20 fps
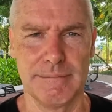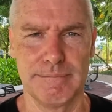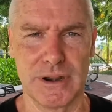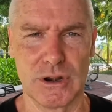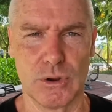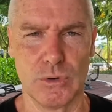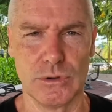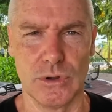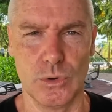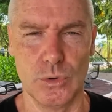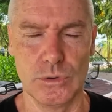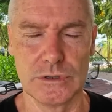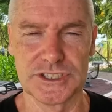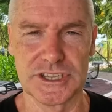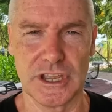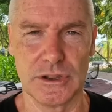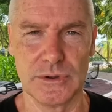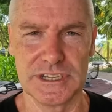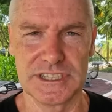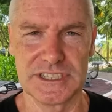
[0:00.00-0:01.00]
But
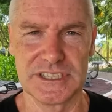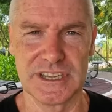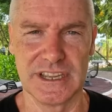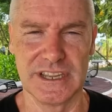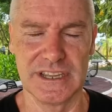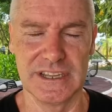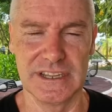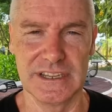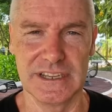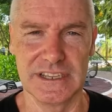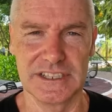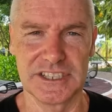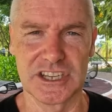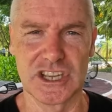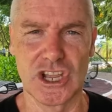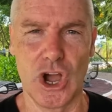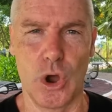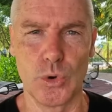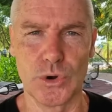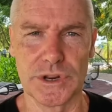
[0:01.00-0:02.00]
also it's a
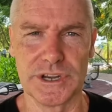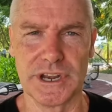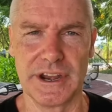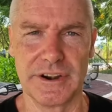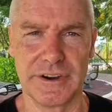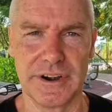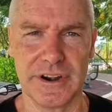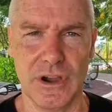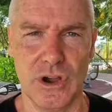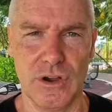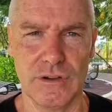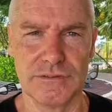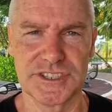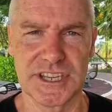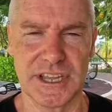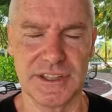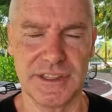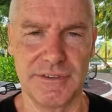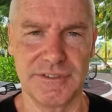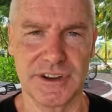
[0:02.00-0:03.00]
golden era of
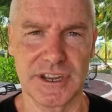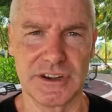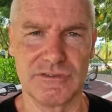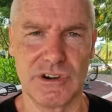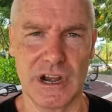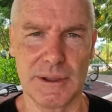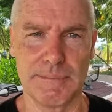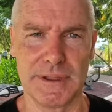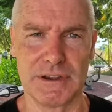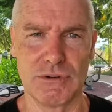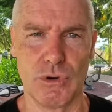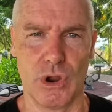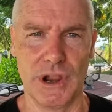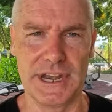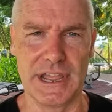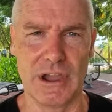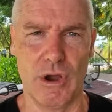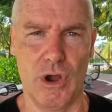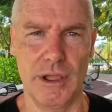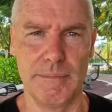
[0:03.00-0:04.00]
South African rugby
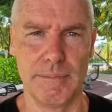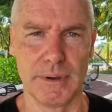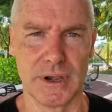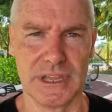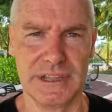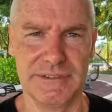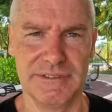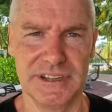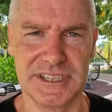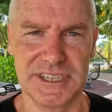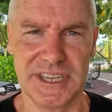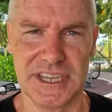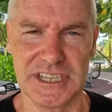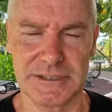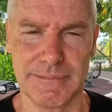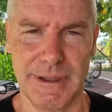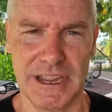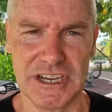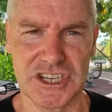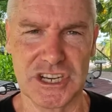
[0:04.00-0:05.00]
right now, I believe, at
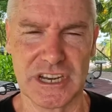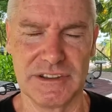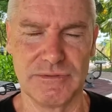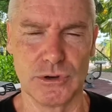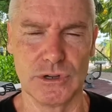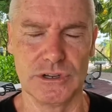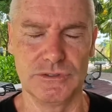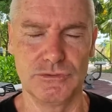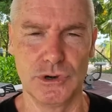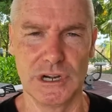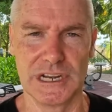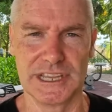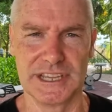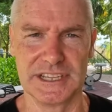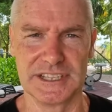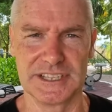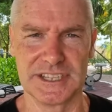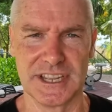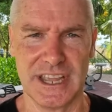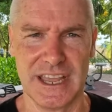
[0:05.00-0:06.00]
test match level. It really
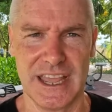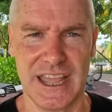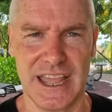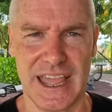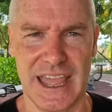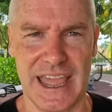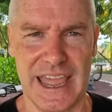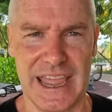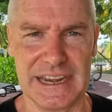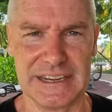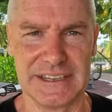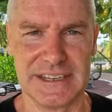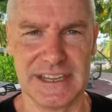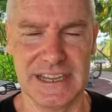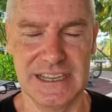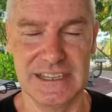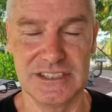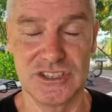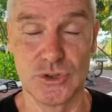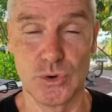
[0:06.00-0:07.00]
is. And
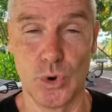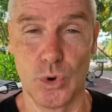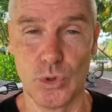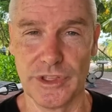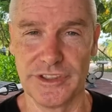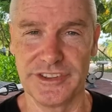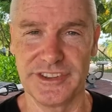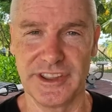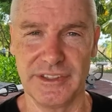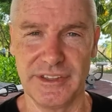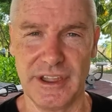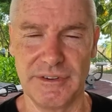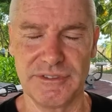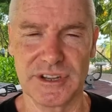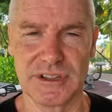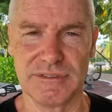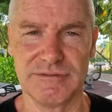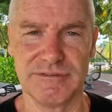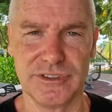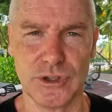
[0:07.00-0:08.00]
to all the South
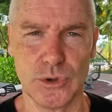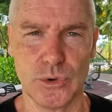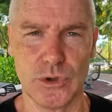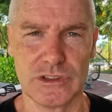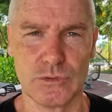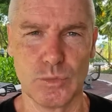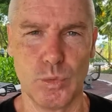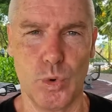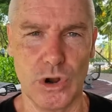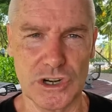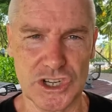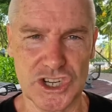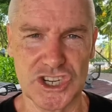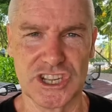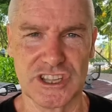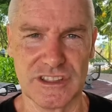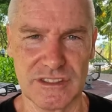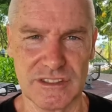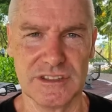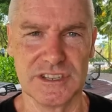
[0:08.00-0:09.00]
African viewers
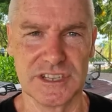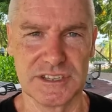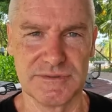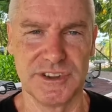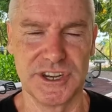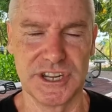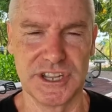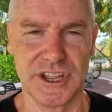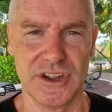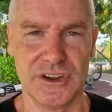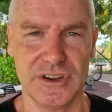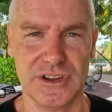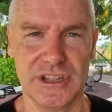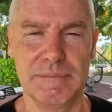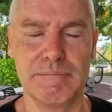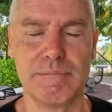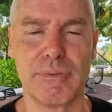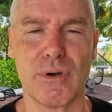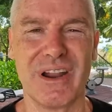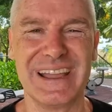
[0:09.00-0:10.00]
watching this video,
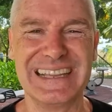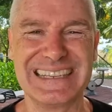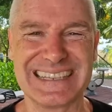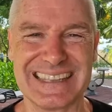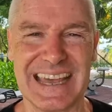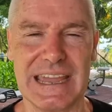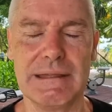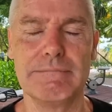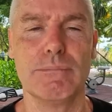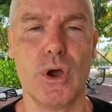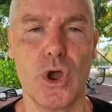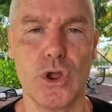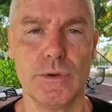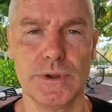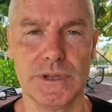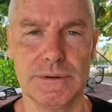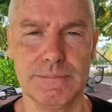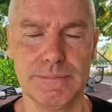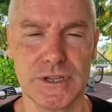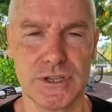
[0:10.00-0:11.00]
embrace that
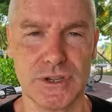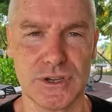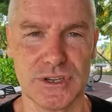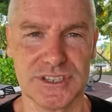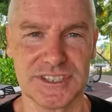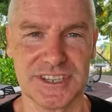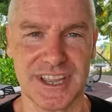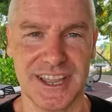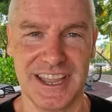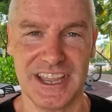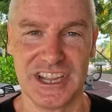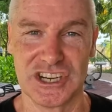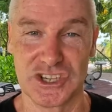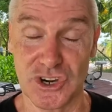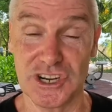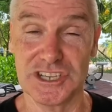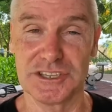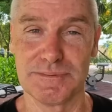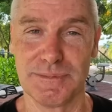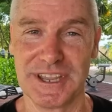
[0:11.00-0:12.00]
moment, because
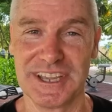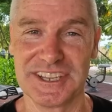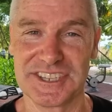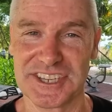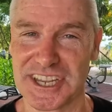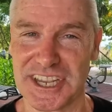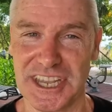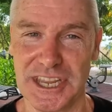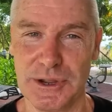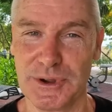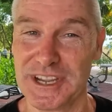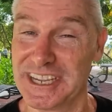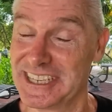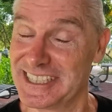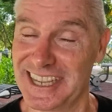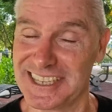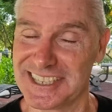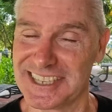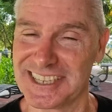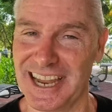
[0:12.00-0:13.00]
trust me, as a Kiwi,
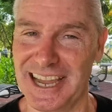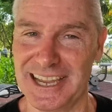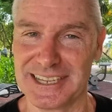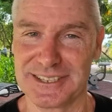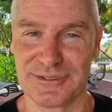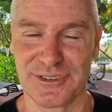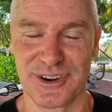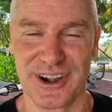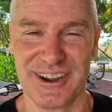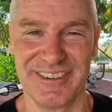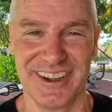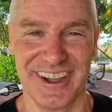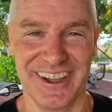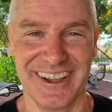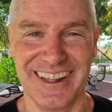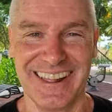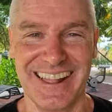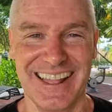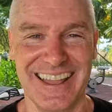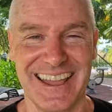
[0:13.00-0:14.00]
it doesn't last forever,
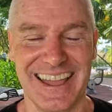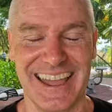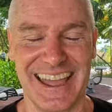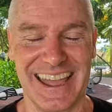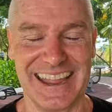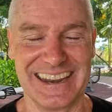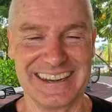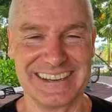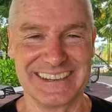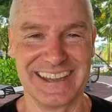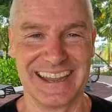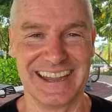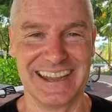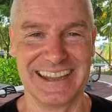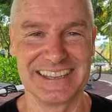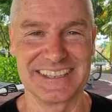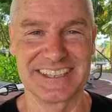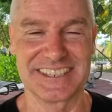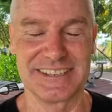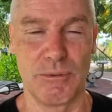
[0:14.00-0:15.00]
and
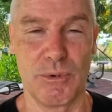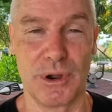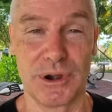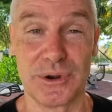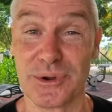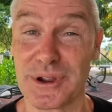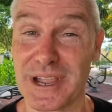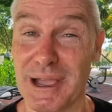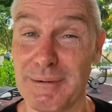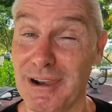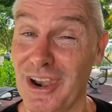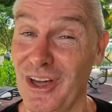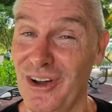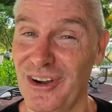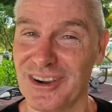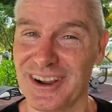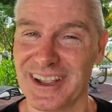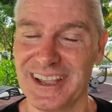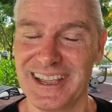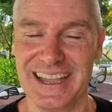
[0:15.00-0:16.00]
someone will come
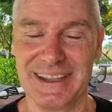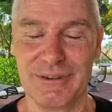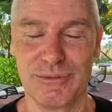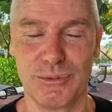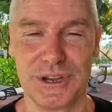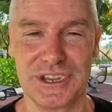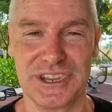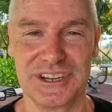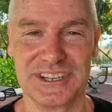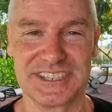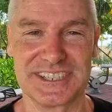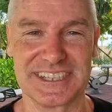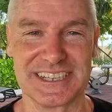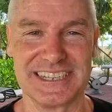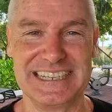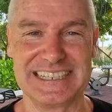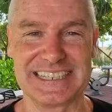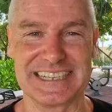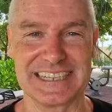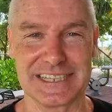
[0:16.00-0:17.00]
along when it's
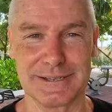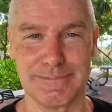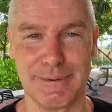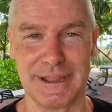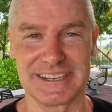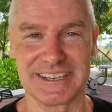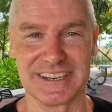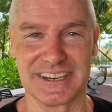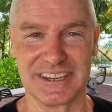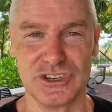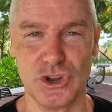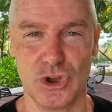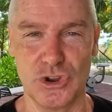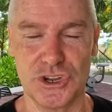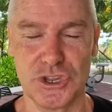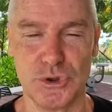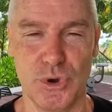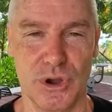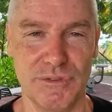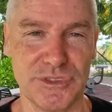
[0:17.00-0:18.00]
least expected and knock you